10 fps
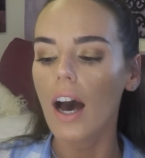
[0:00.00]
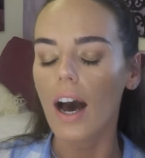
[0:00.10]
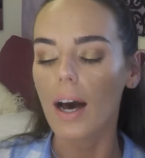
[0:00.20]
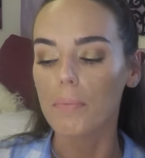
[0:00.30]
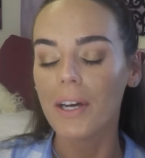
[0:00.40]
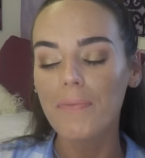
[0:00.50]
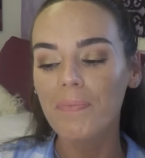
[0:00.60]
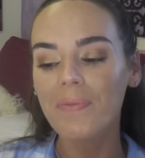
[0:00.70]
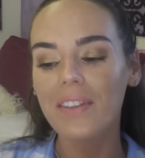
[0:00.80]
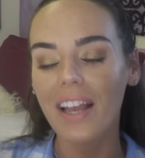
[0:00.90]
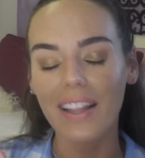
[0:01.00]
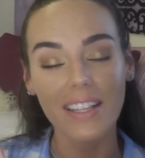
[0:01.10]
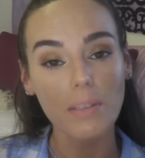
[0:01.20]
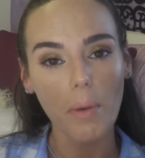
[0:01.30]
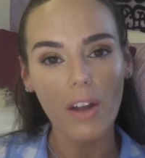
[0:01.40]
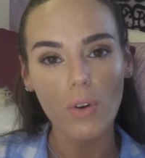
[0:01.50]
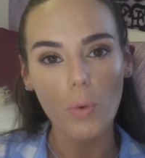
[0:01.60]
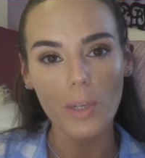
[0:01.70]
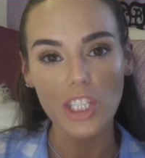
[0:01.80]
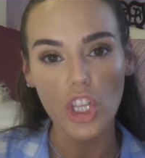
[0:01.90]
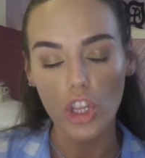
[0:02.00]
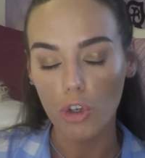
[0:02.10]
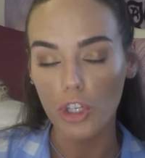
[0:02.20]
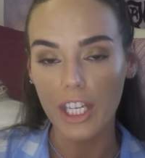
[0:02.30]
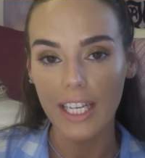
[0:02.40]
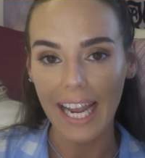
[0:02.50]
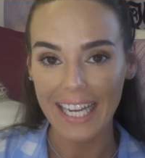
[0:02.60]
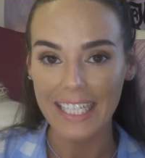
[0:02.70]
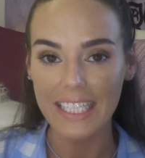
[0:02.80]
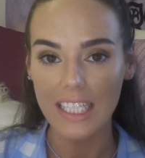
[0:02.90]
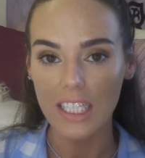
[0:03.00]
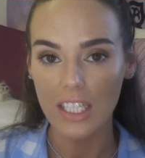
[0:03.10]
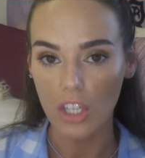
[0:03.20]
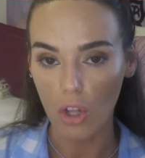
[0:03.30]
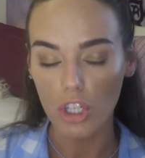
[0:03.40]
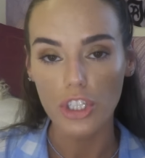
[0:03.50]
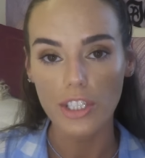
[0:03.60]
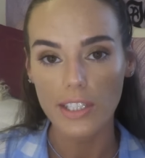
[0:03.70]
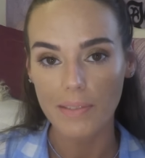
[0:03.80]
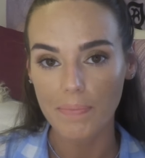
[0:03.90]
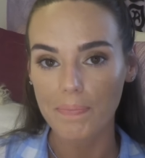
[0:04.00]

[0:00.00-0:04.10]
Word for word: Um, this bottle was $38. $38.